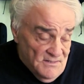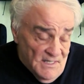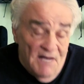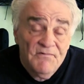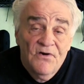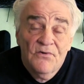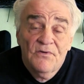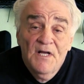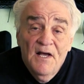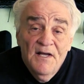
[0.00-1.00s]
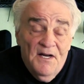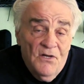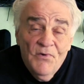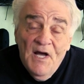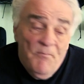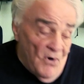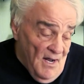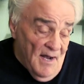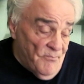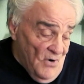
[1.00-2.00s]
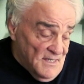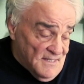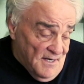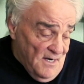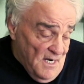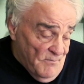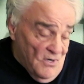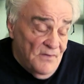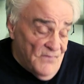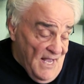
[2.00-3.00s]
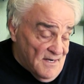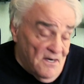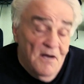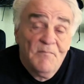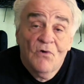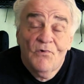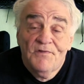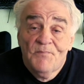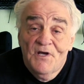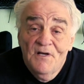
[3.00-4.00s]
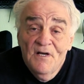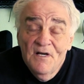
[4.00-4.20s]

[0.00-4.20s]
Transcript: afternoon. Anyway, I brought that camera with me.